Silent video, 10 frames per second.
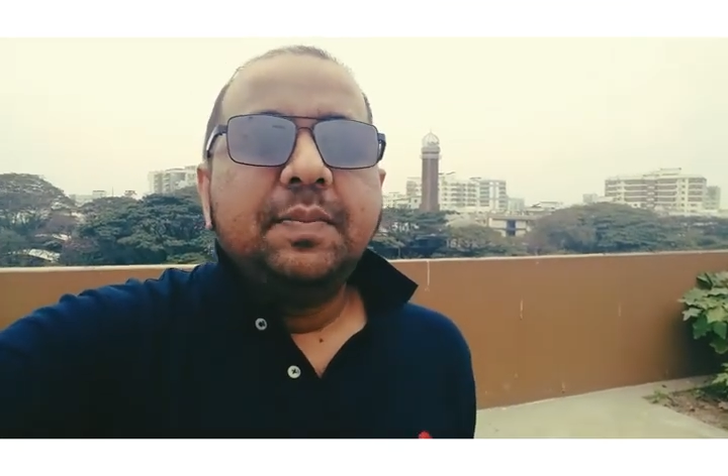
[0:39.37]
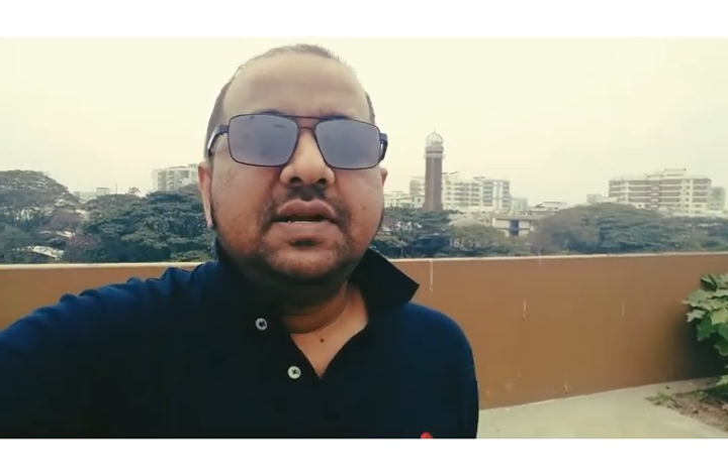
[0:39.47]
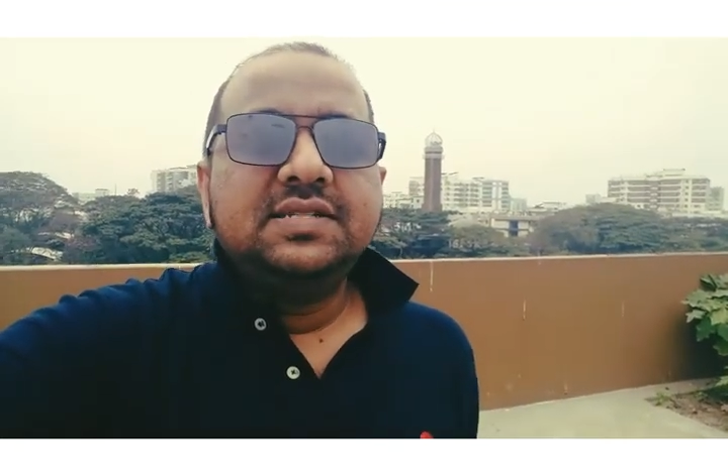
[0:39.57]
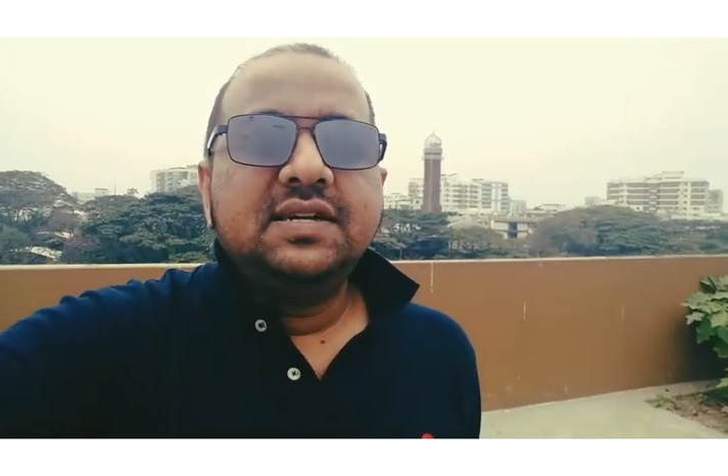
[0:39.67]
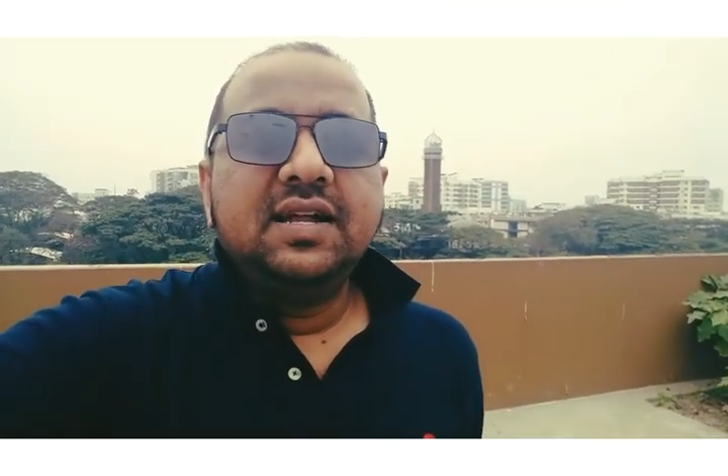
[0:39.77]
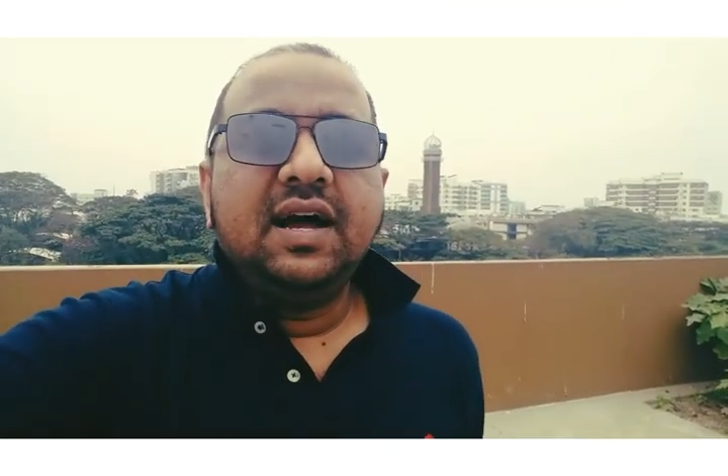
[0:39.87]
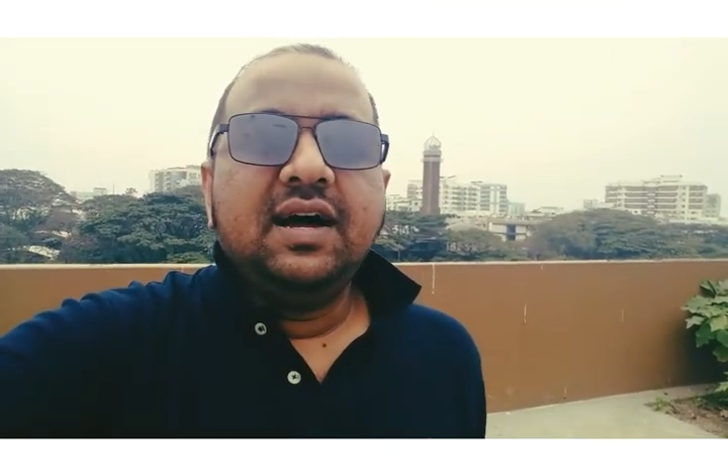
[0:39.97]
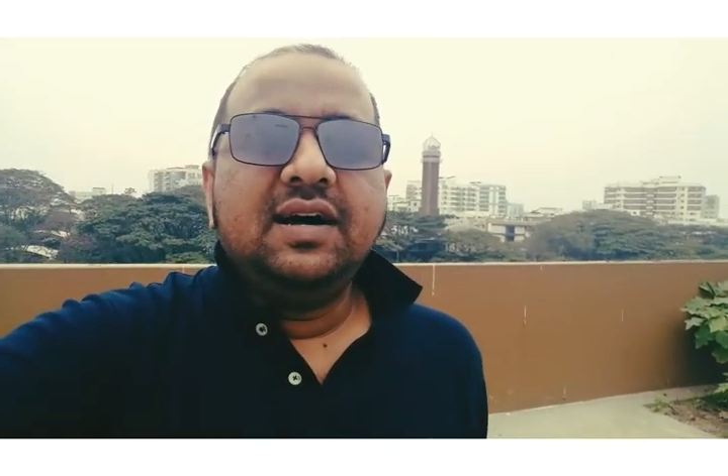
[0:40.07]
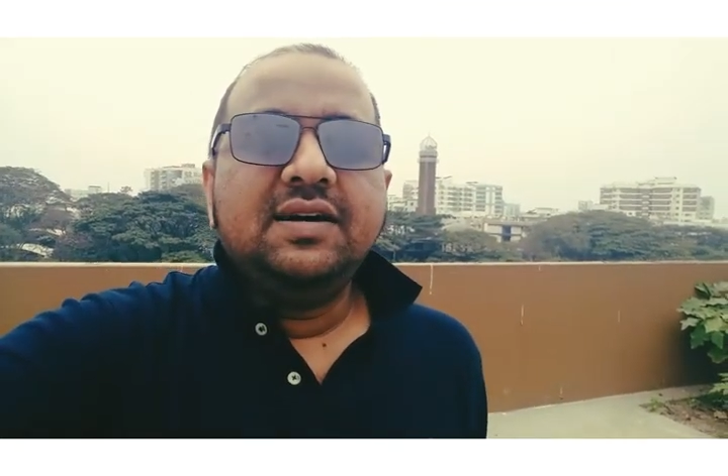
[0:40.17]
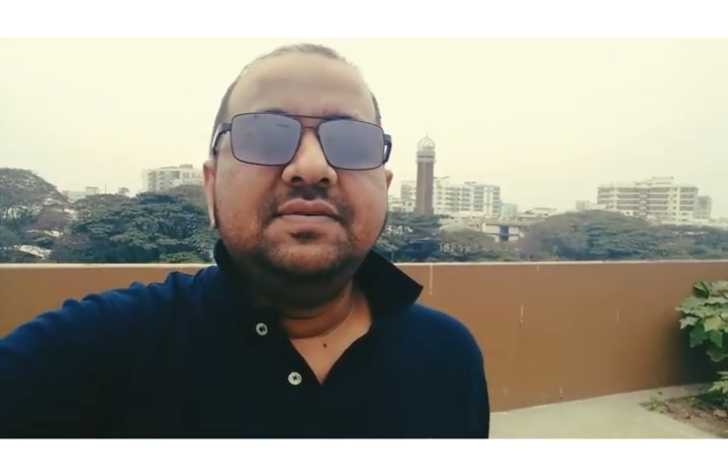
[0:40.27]
But sir,
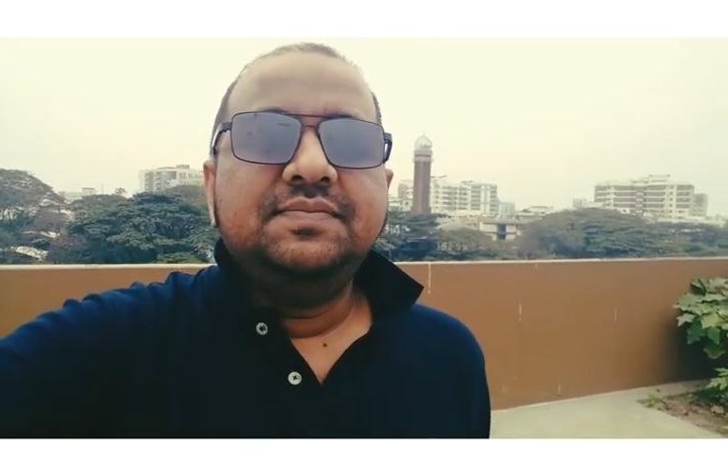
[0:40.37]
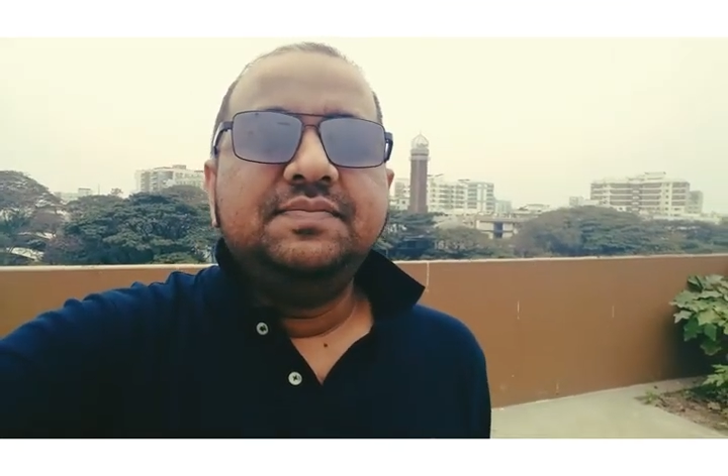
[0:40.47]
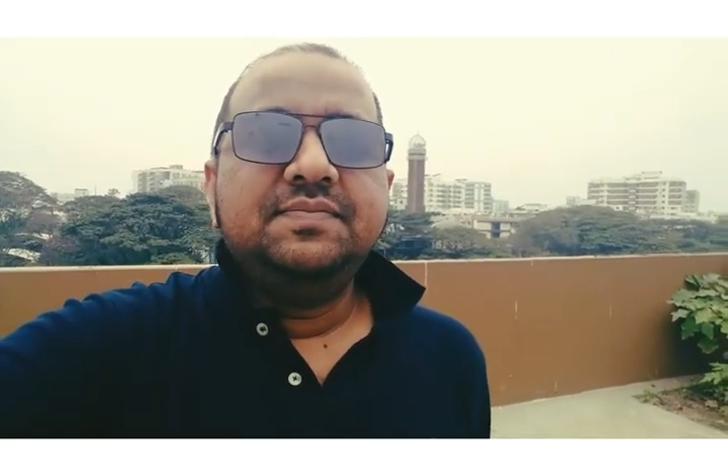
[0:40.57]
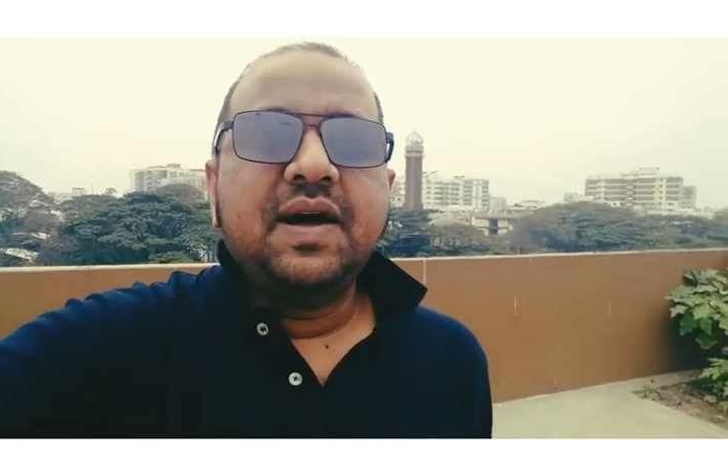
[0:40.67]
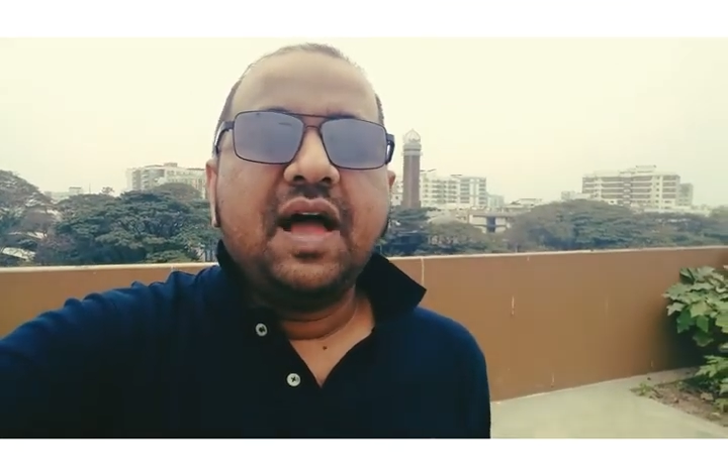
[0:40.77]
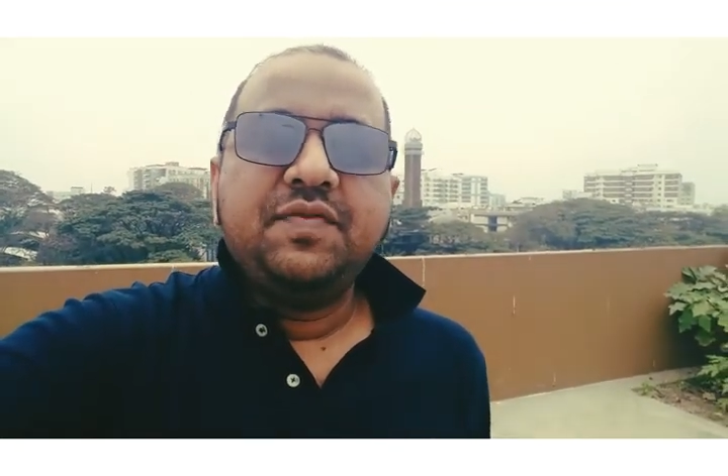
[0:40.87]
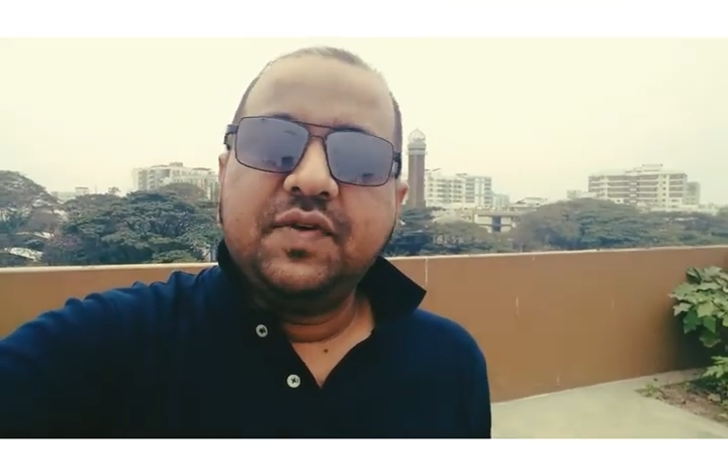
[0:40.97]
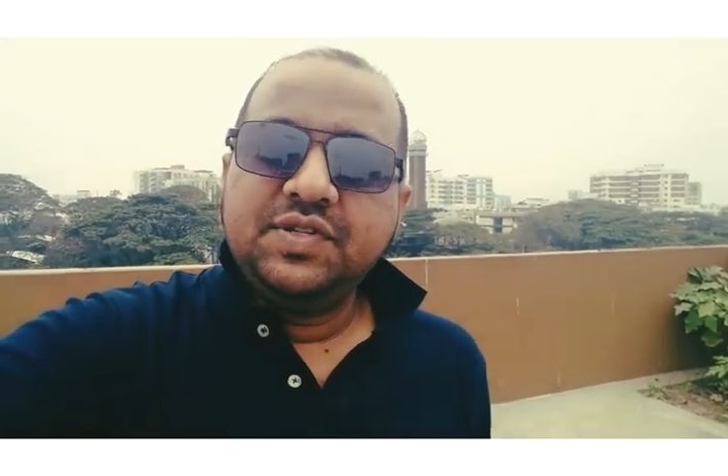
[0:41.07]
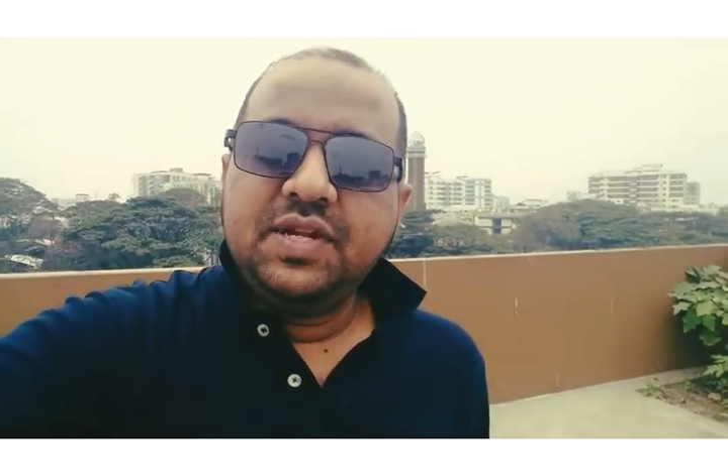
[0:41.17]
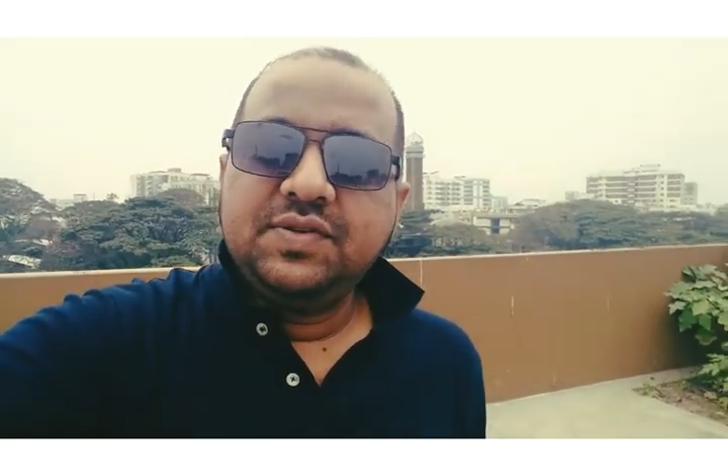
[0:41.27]
I'm
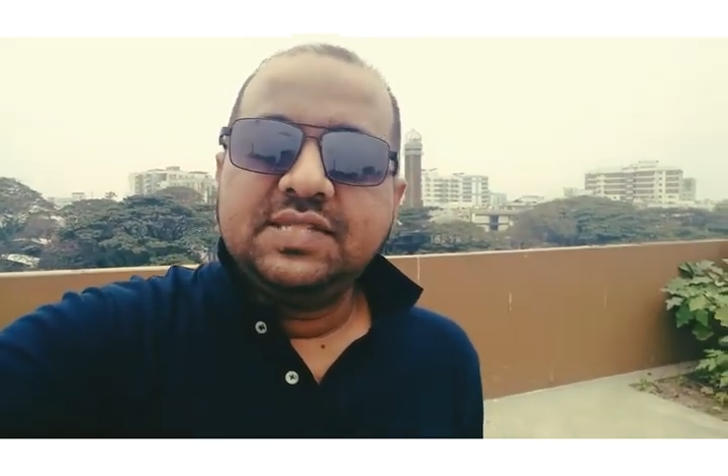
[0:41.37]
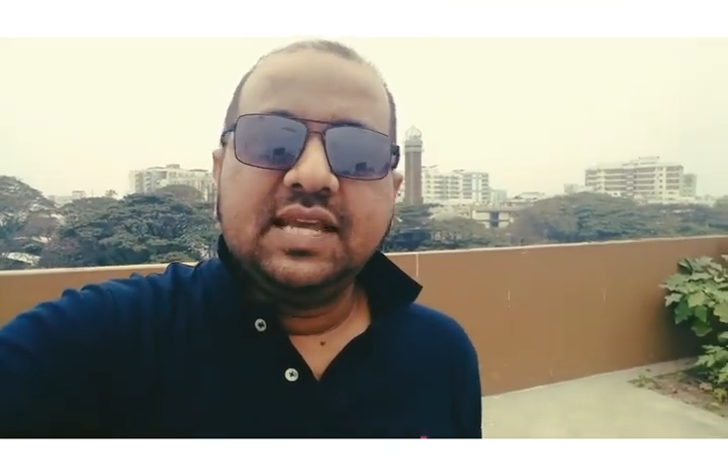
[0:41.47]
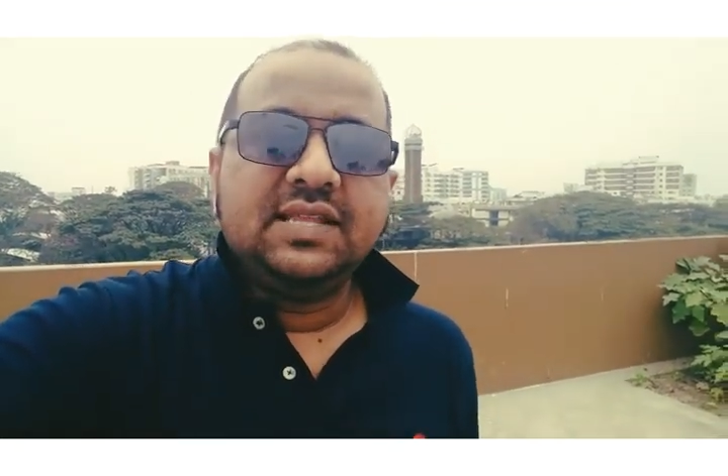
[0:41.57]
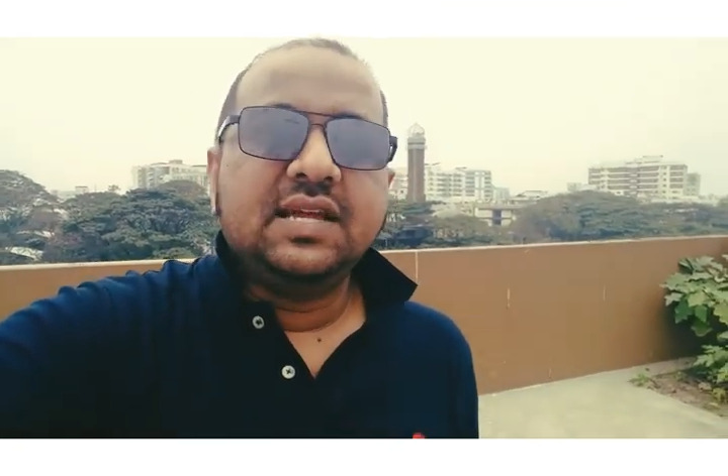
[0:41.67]
fortunate to say